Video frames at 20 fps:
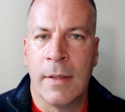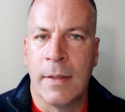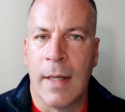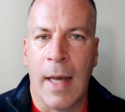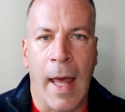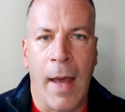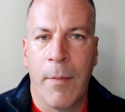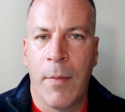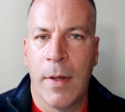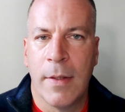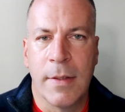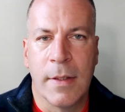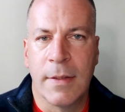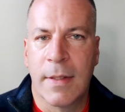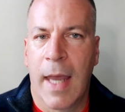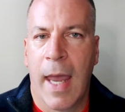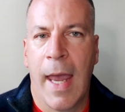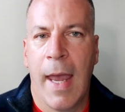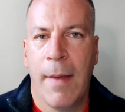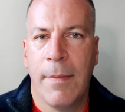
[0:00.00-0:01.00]
language, its
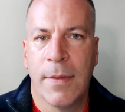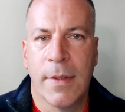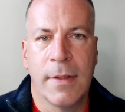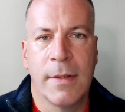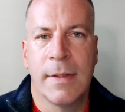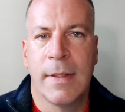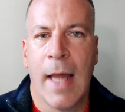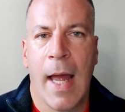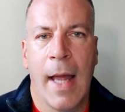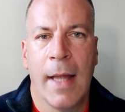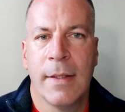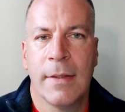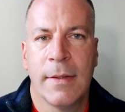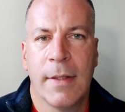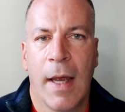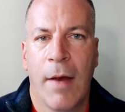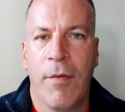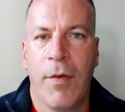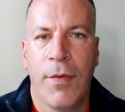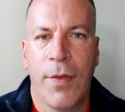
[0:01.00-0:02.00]
games, its dance,
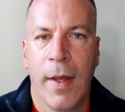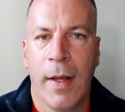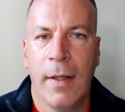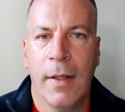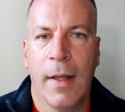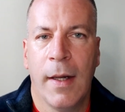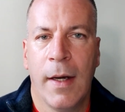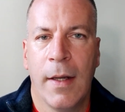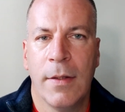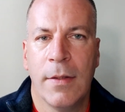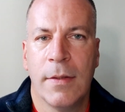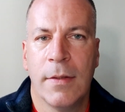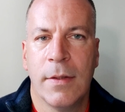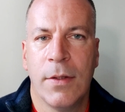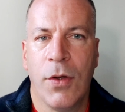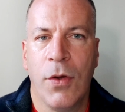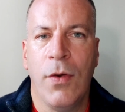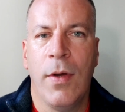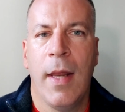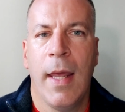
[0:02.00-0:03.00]
everything that is
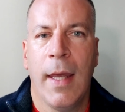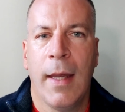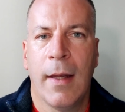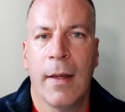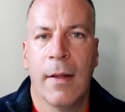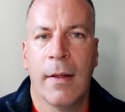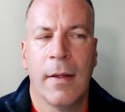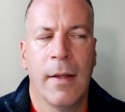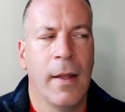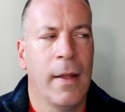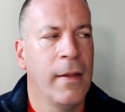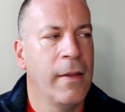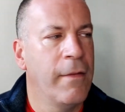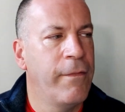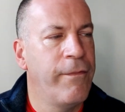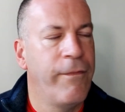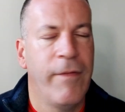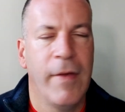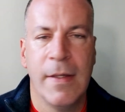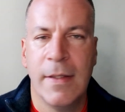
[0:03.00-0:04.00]
unique. The
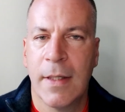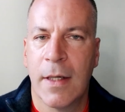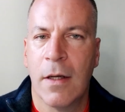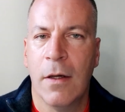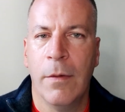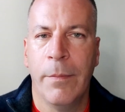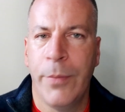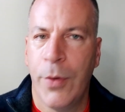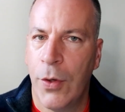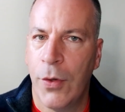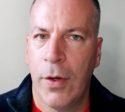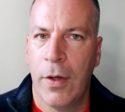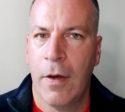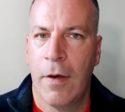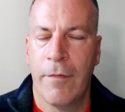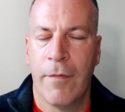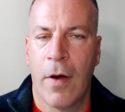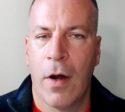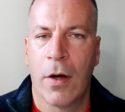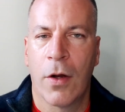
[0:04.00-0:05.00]
physical beauty
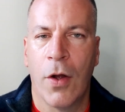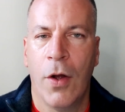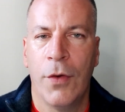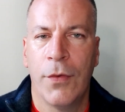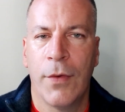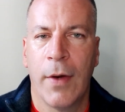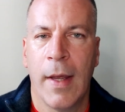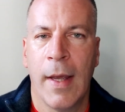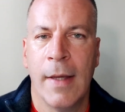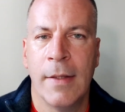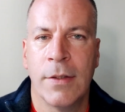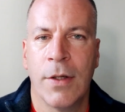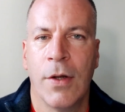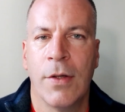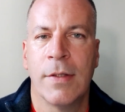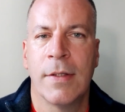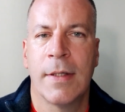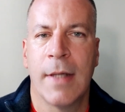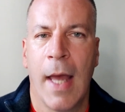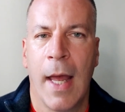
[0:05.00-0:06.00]
of our country is
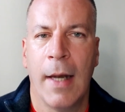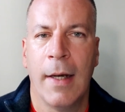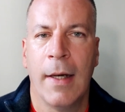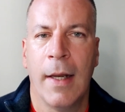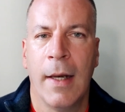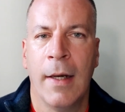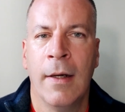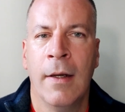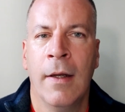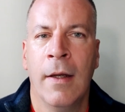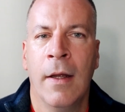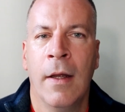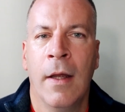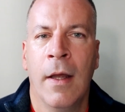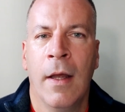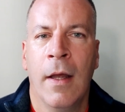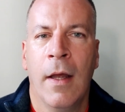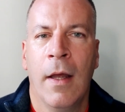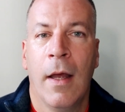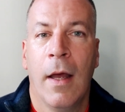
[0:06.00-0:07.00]
outstanding.
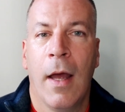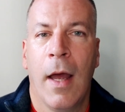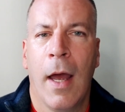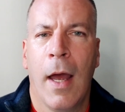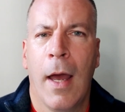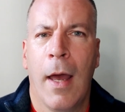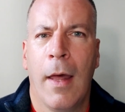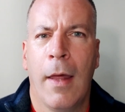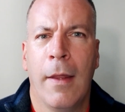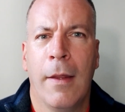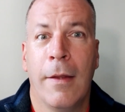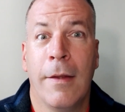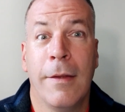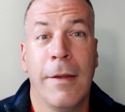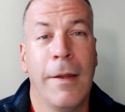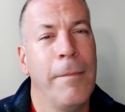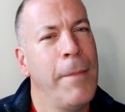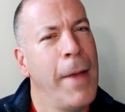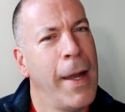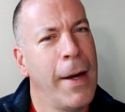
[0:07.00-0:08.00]

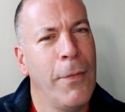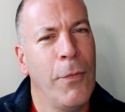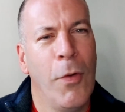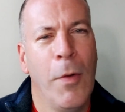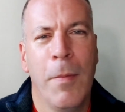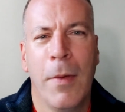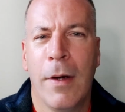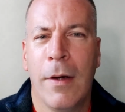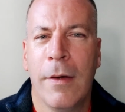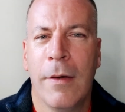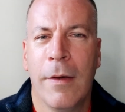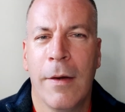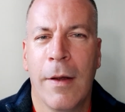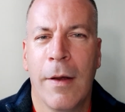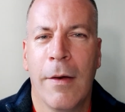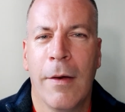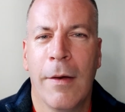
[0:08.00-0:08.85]
The men and women